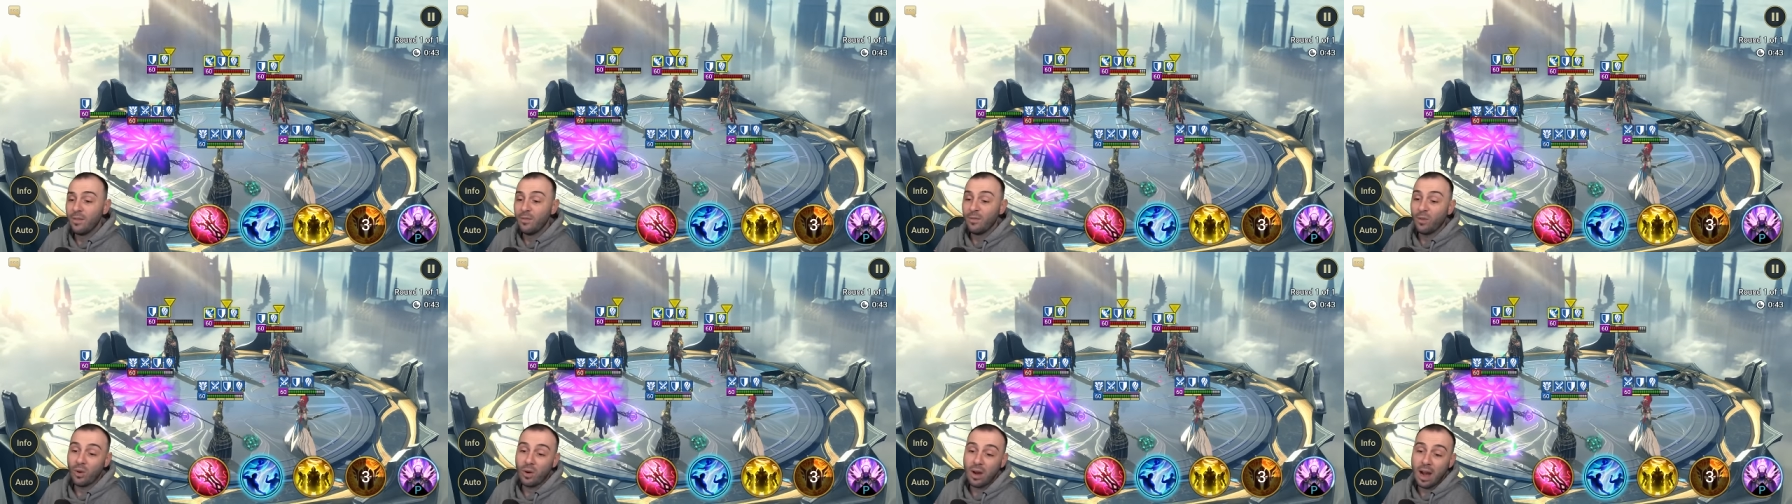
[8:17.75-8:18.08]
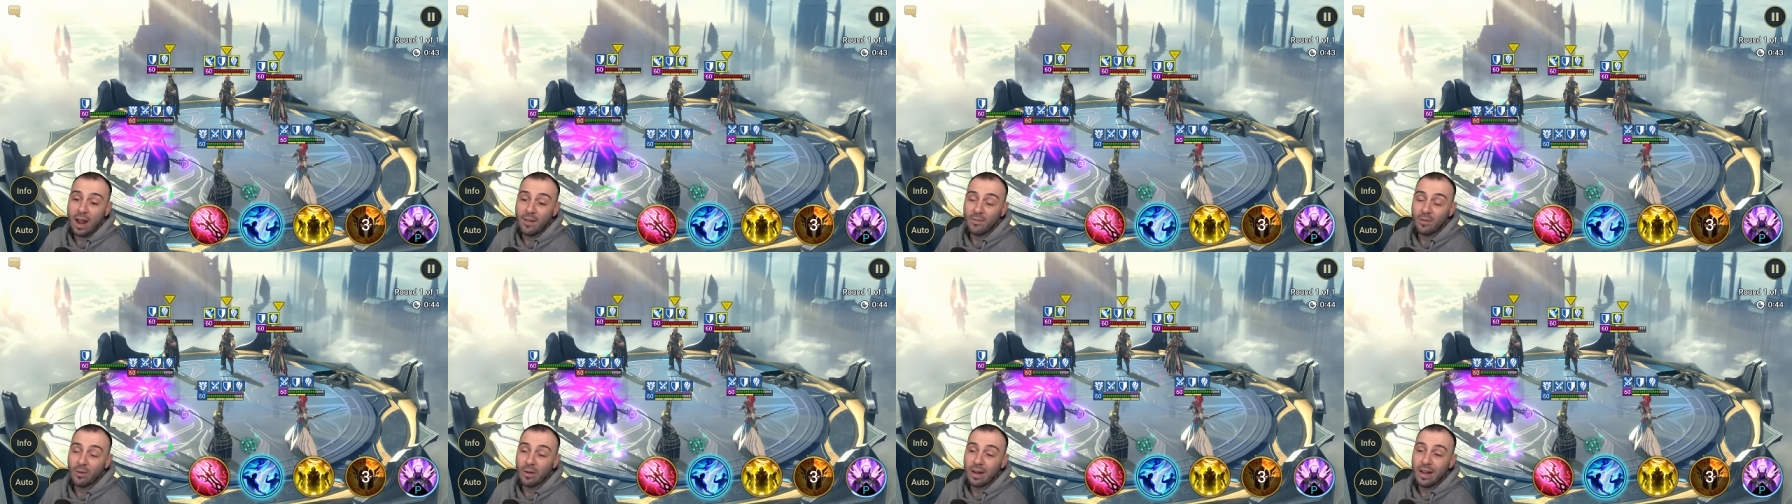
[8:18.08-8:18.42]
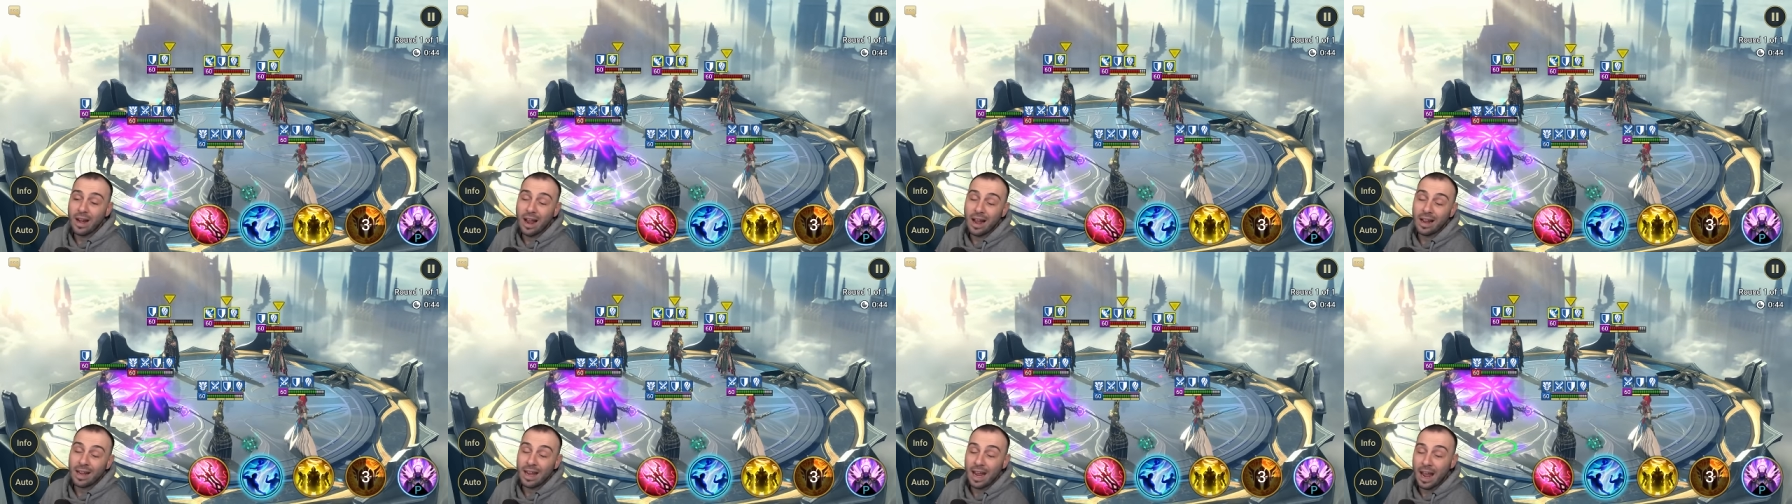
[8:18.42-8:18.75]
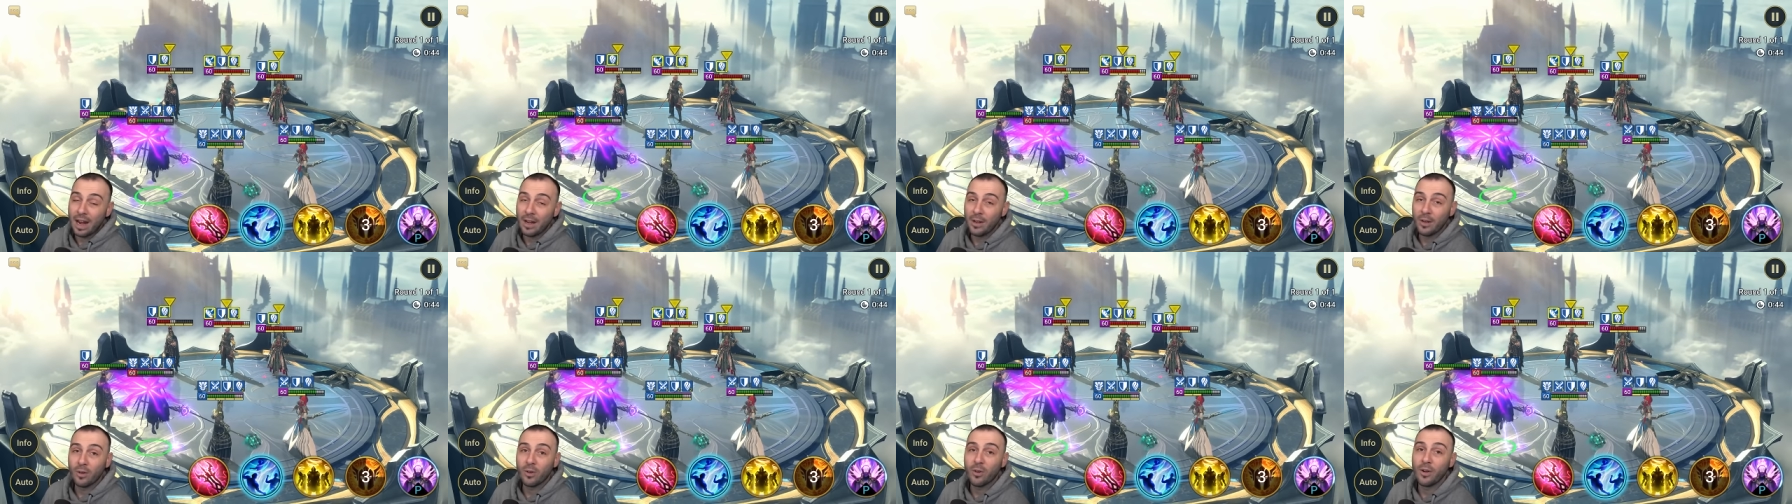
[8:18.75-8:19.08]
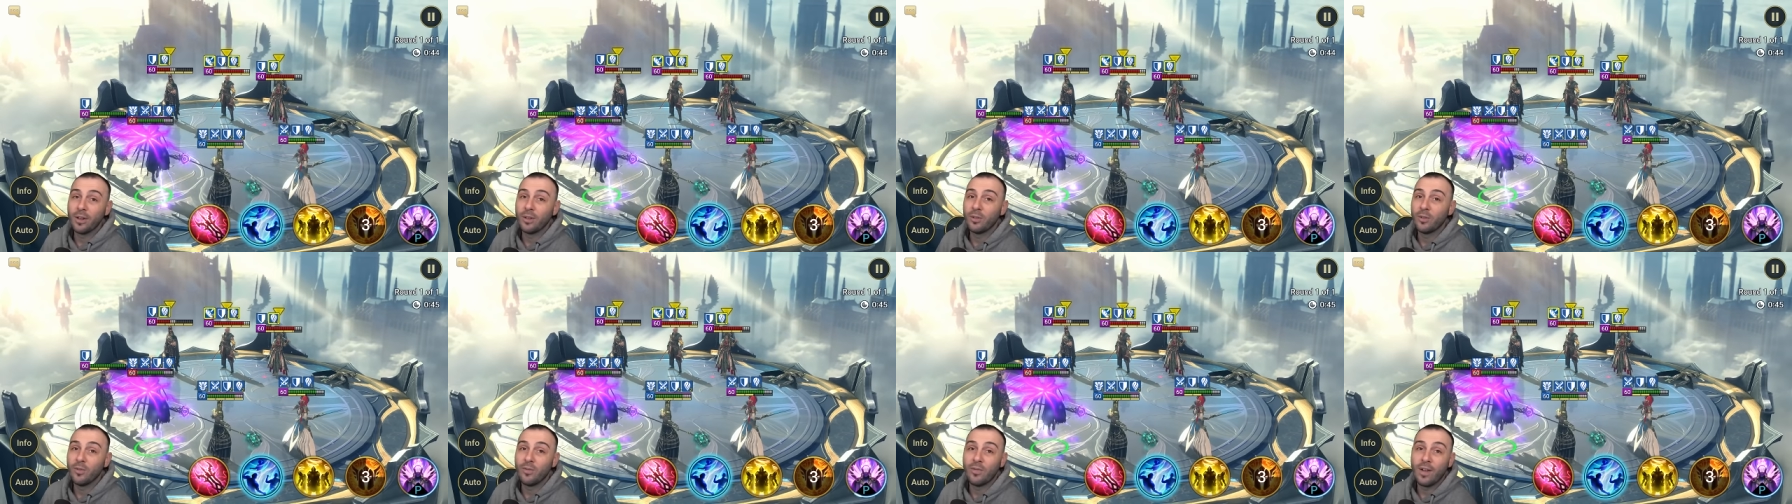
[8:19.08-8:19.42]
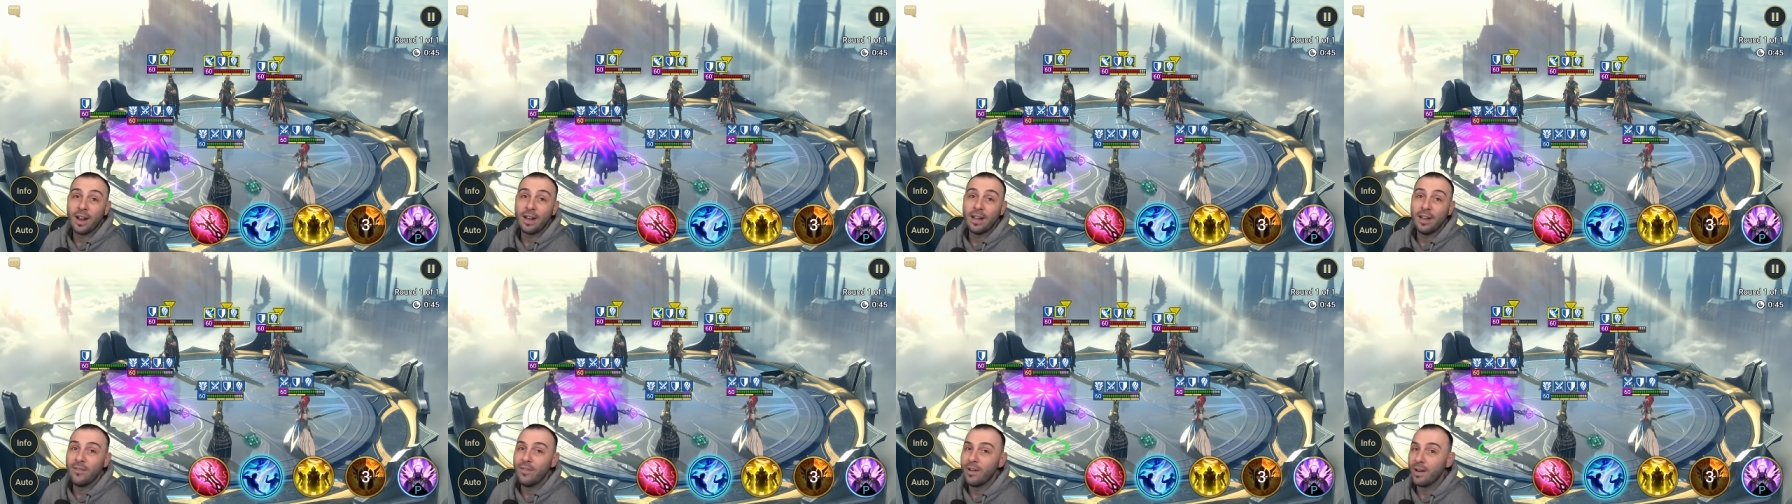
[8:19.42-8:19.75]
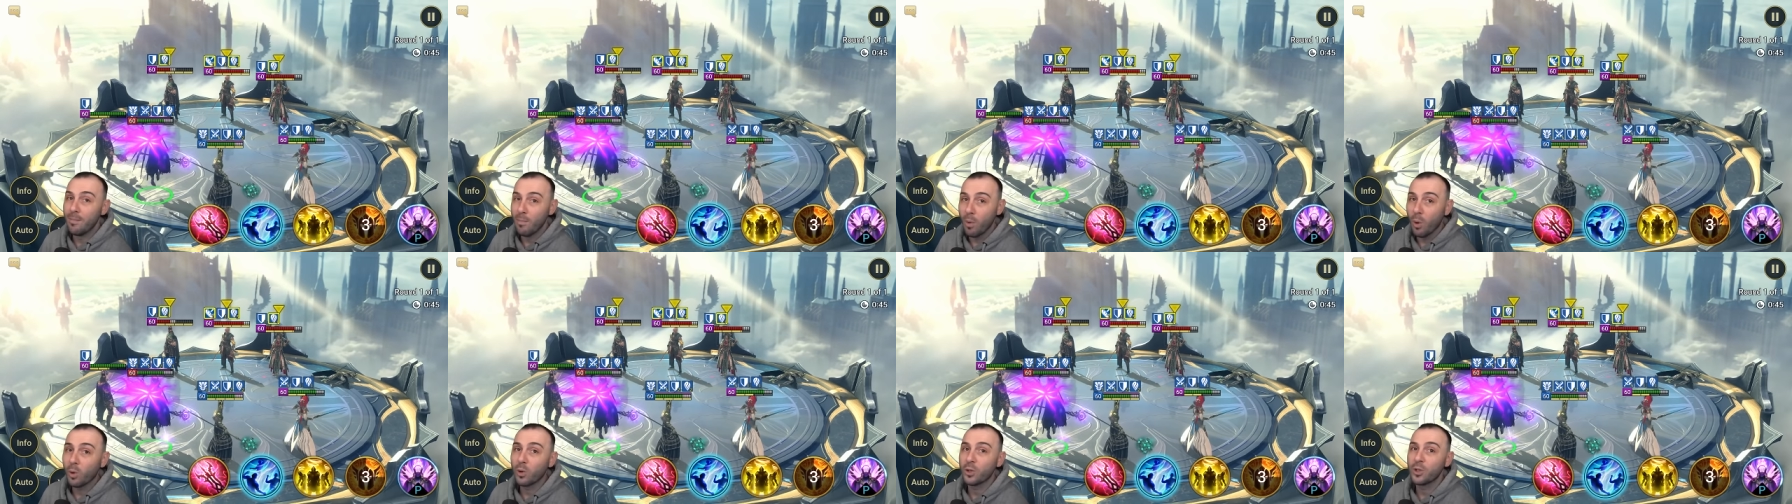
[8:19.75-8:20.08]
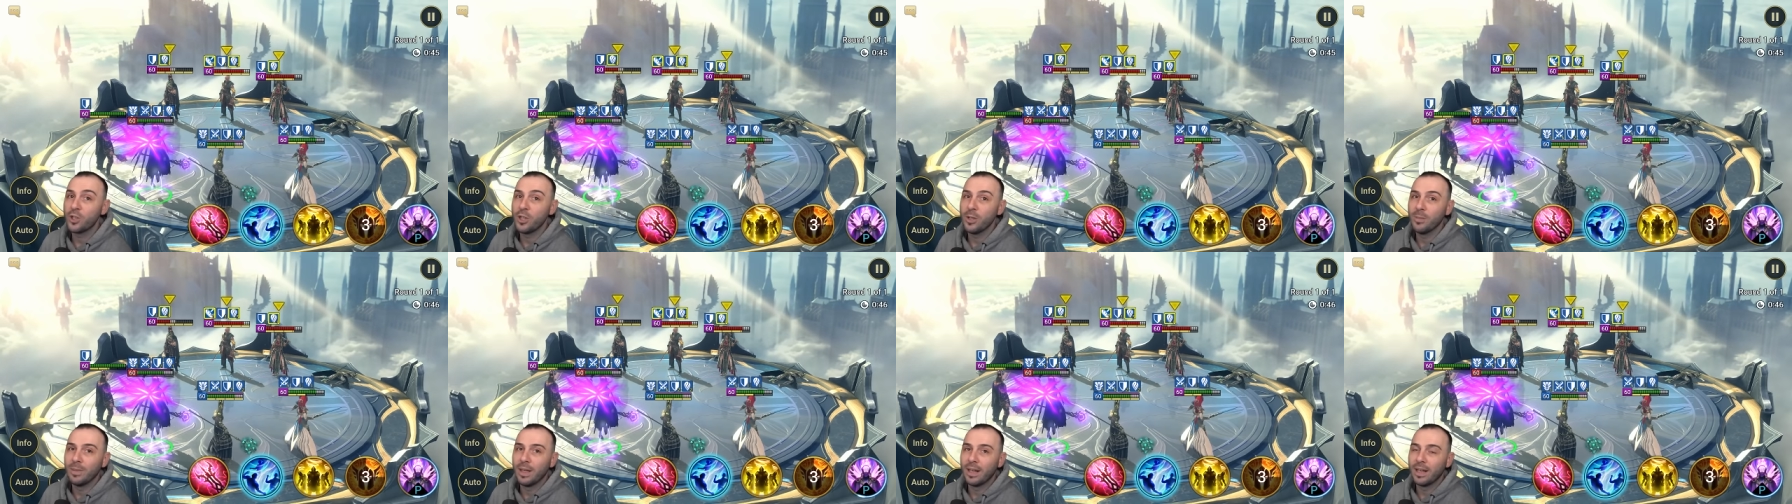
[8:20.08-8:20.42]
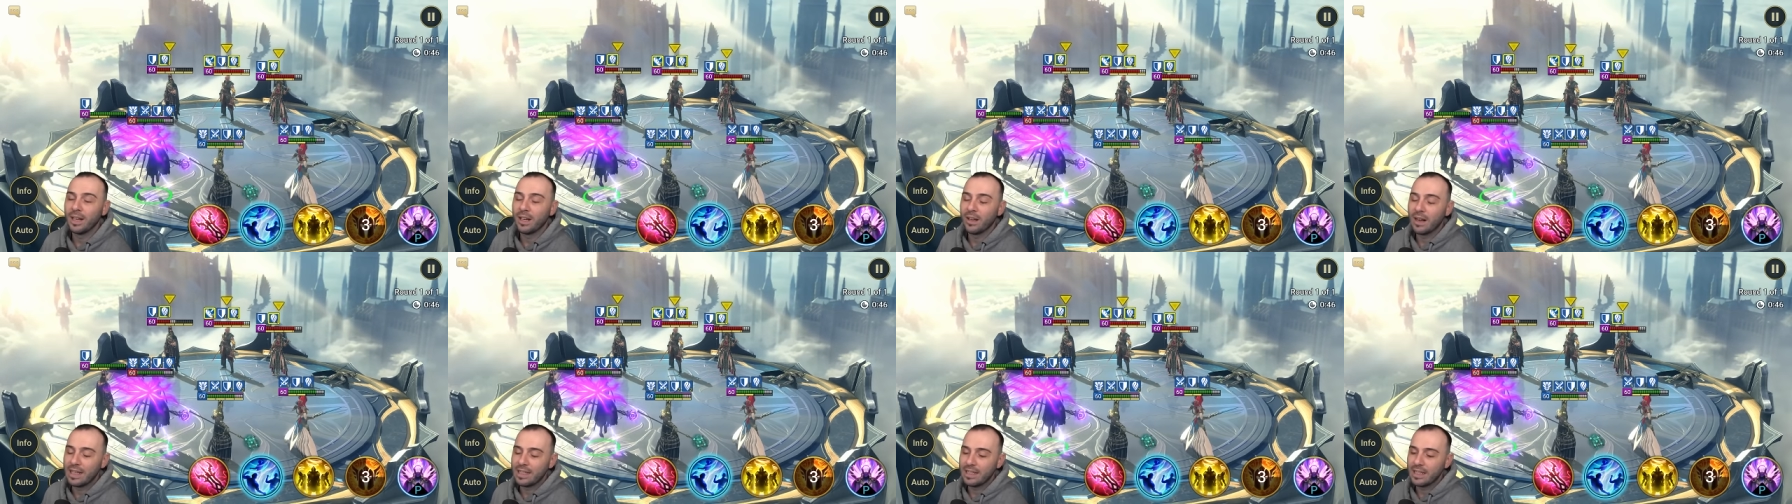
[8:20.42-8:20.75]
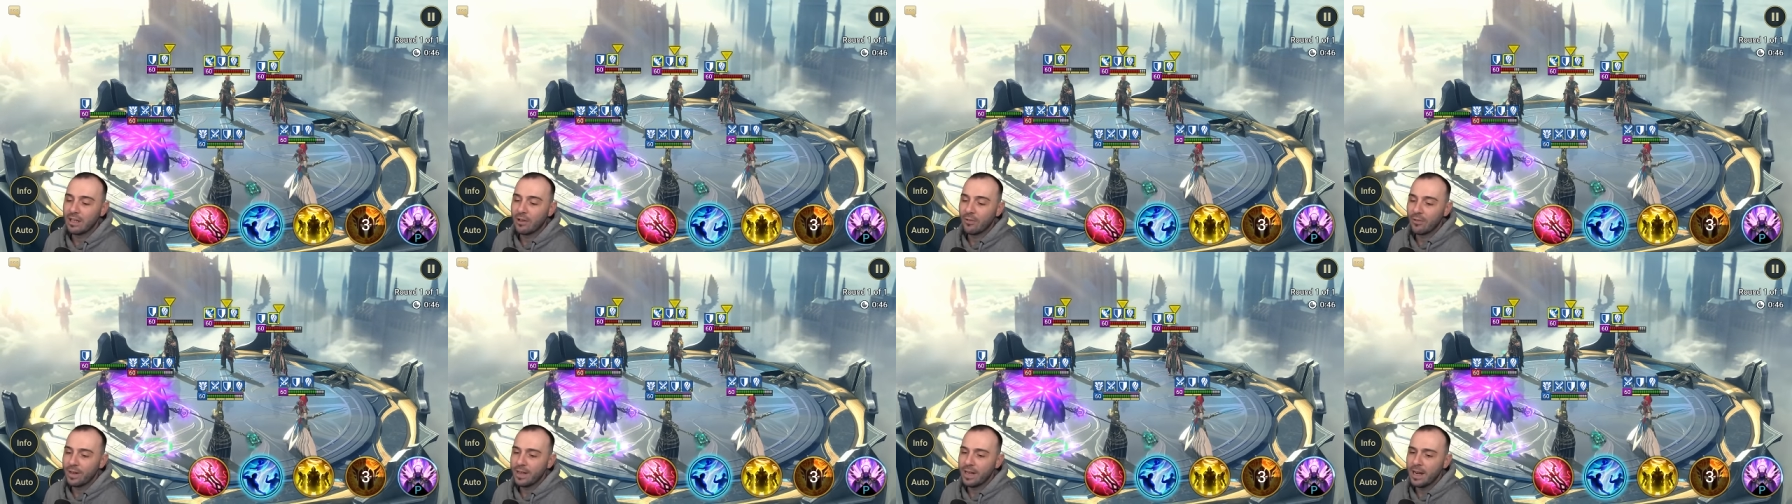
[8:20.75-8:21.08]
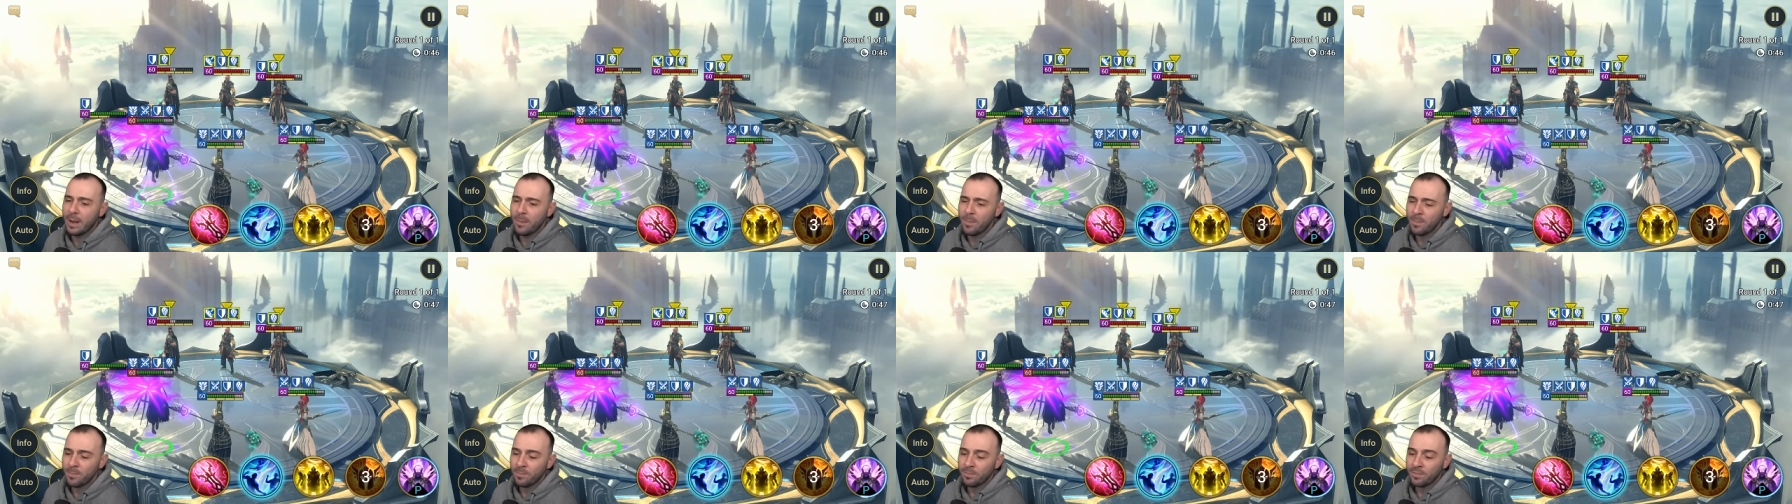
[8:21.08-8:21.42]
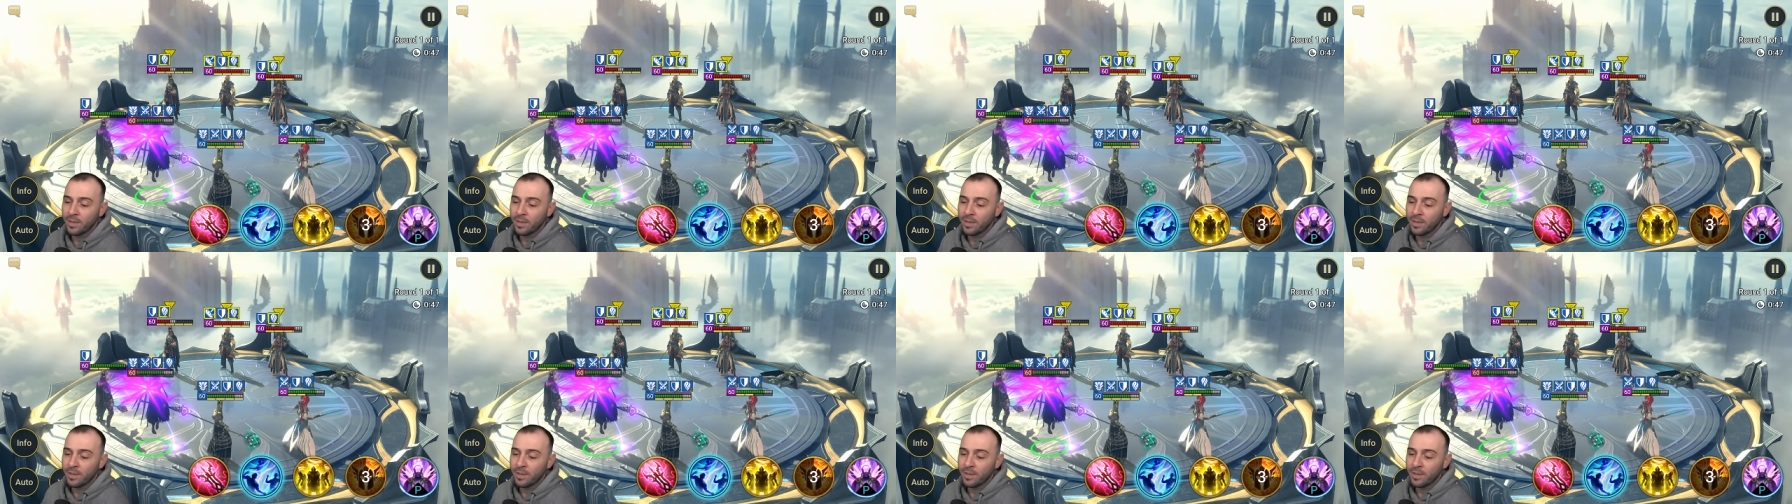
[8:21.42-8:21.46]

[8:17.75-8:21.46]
For Live Arena, again, you're going to find even more sheep than in Classic Arena,